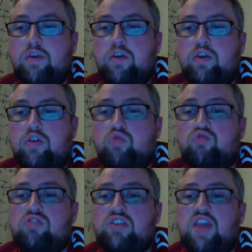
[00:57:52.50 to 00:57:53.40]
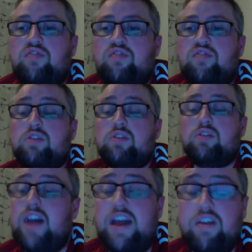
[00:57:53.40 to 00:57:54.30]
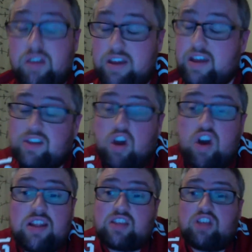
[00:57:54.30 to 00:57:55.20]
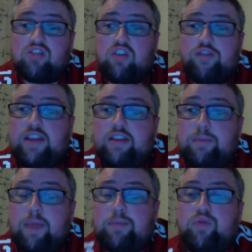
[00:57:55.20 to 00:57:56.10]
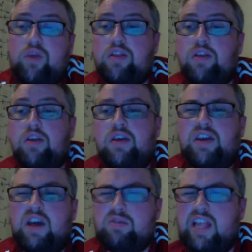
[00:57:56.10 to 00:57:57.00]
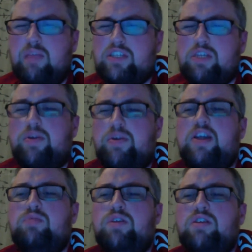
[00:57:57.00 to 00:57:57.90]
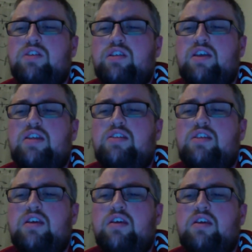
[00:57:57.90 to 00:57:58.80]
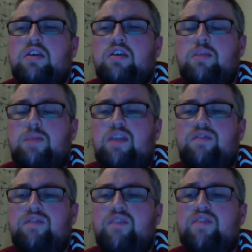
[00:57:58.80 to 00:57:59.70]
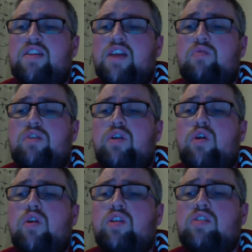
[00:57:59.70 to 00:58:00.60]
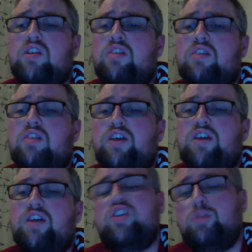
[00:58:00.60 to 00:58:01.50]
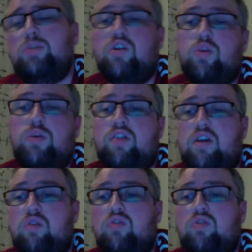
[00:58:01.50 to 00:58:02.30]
Don't trust Kevin Lee whatsoever. I know it's hard. It's a tough fight to pick between. I was a little bit surprised when I seen that he's the betting favourite in that one, in all honesty. I thought it should have been the other way around.